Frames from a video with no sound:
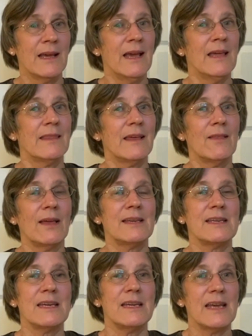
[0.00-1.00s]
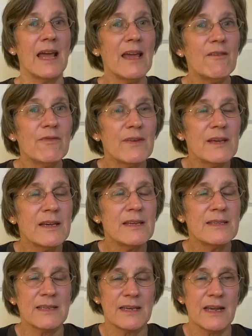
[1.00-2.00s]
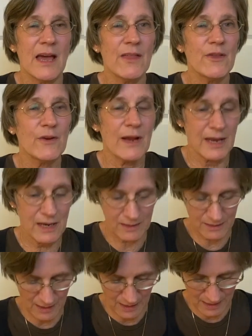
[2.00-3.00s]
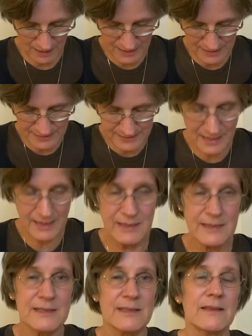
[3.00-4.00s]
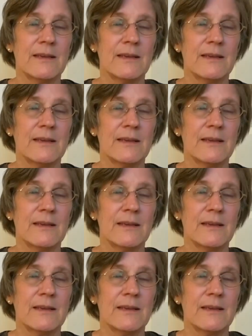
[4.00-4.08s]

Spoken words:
They like to eat aphids and other insects